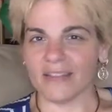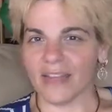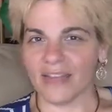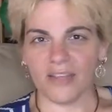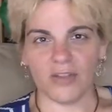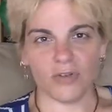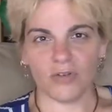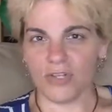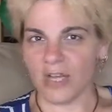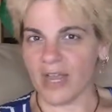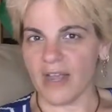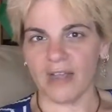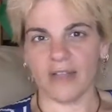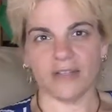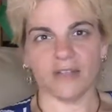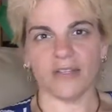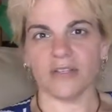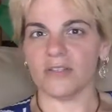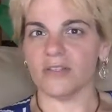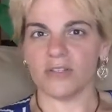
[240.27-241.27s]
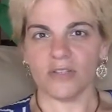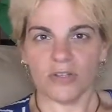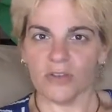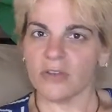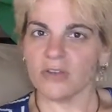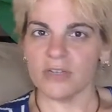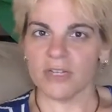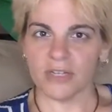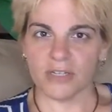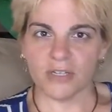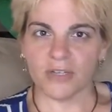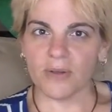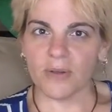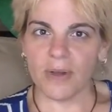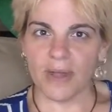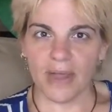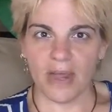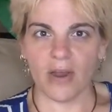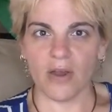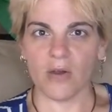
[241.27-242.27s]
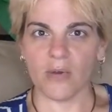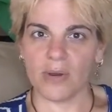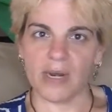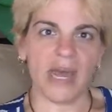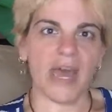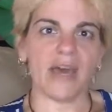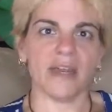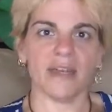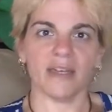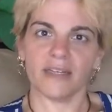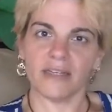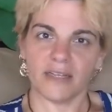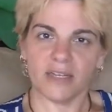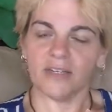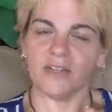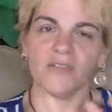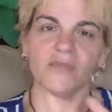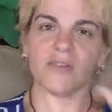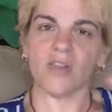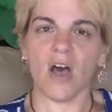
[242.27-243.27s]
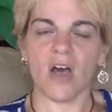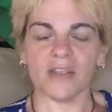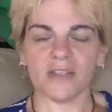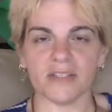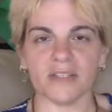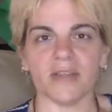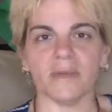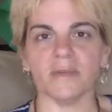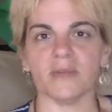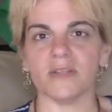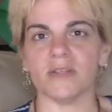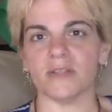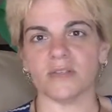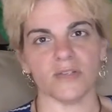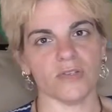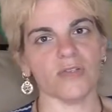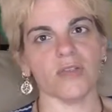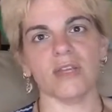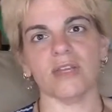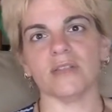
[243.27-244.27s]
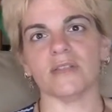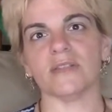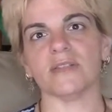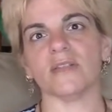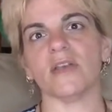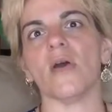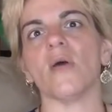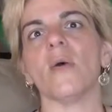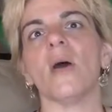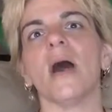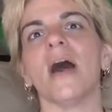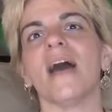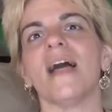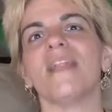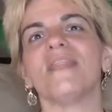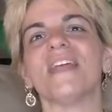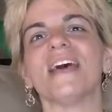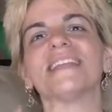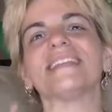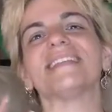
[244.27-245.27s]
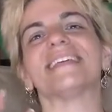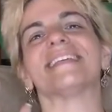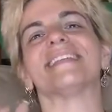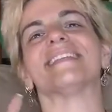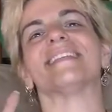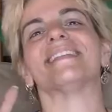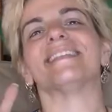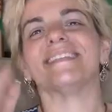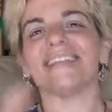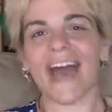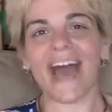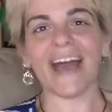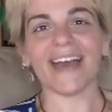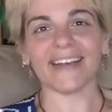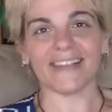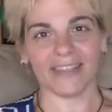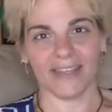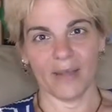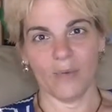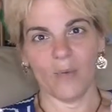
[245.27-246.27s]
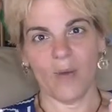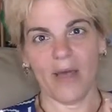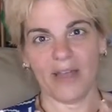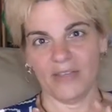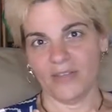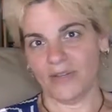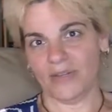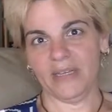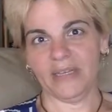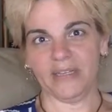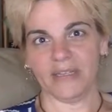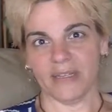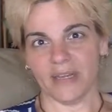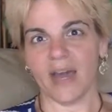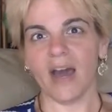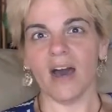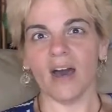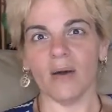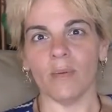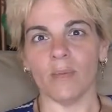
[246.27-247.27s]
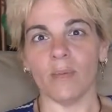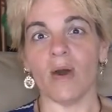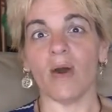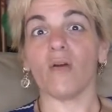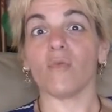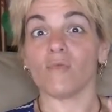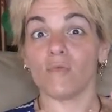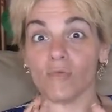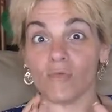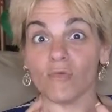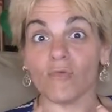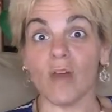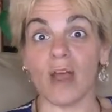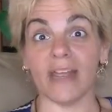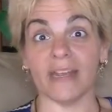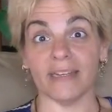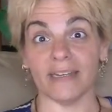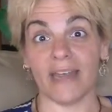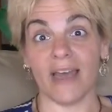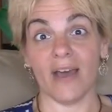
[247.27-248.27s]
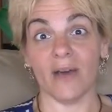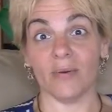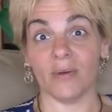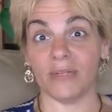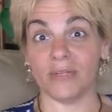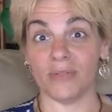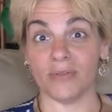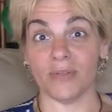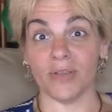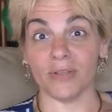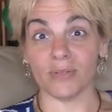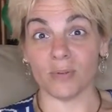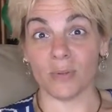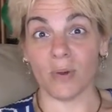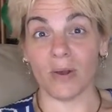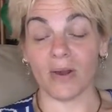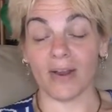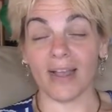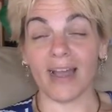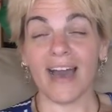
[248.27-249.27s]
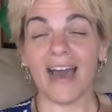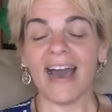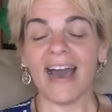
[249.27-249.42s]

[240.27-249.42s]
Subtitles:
like your child has turned into a heroin addict and you've lost them to the streets. So that's exactly why you need to come right now and do this work.